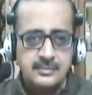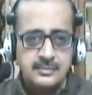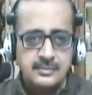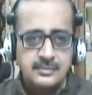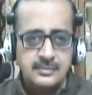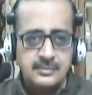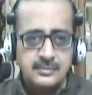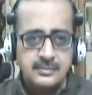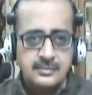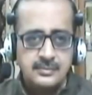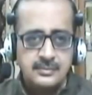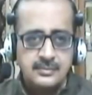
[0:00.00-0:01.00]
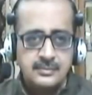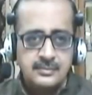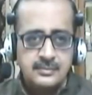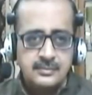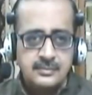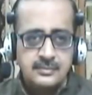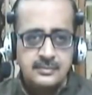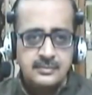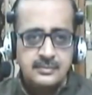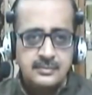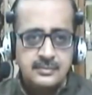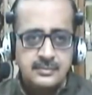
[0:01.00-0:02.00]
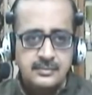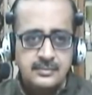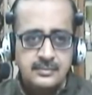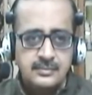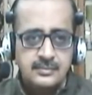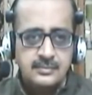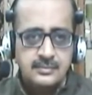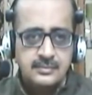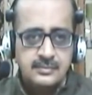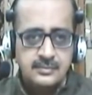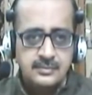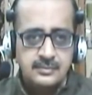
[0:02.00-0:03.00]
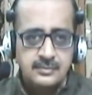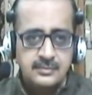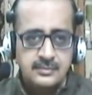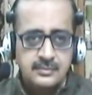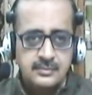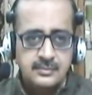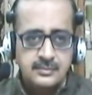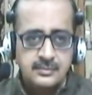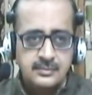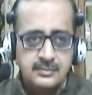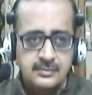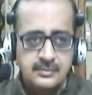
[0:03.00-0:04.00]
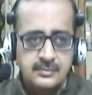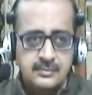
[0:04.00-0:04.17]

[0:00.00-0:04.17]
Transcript: [no speech]